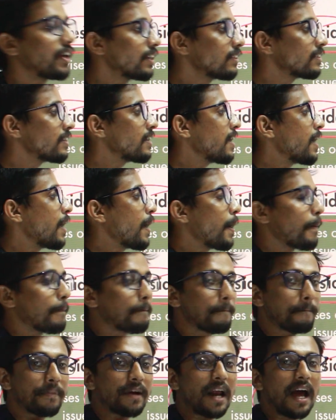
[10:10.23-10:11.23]
with
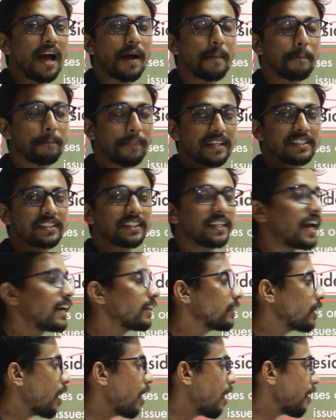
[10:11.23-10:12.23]

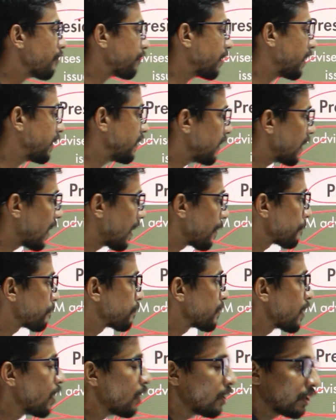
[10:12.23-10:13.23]
President of India.
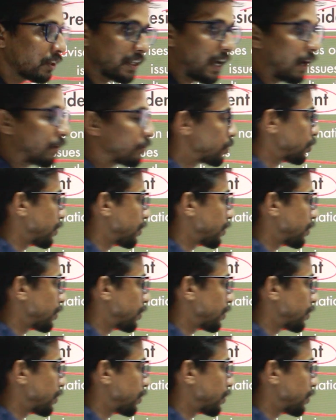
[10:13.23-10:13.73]
Now,